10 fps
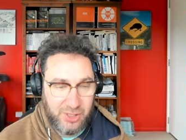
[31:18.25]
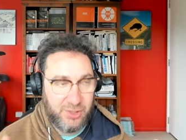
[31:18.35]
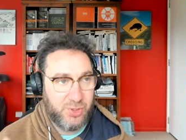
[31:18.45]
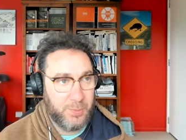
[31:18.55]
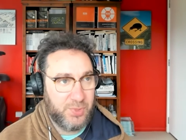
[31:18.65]

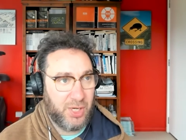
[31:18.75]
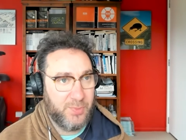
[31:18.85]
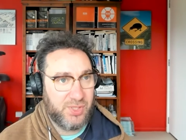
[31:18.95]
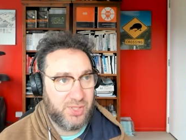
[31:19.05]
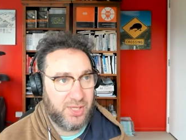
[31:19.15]
Sometimes
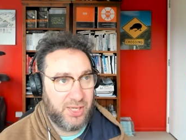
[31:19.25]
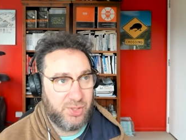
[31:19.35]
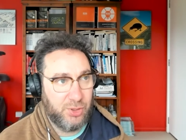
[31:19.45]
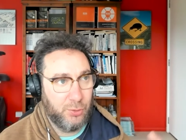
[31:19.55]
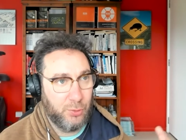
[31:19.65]
it's a case
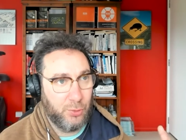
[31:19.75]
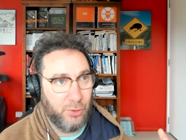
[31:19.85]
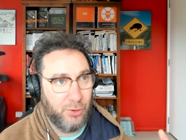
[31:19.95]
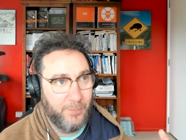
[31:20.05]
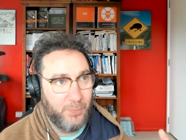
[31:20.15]
that
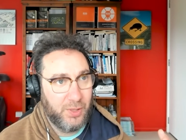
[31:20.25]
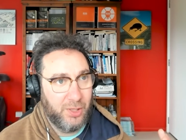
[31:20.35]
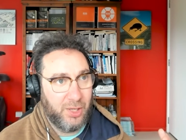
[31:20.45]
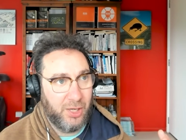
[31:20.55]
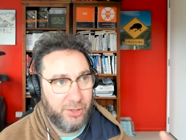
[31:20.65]
you're
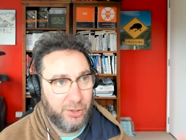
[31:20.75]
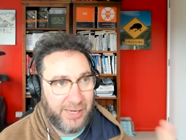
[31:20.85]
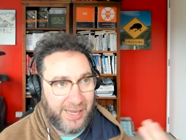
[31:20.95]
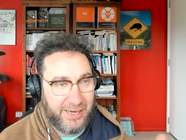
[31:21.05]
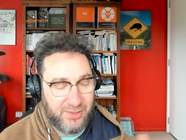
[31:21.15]

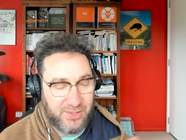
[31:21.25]
laying the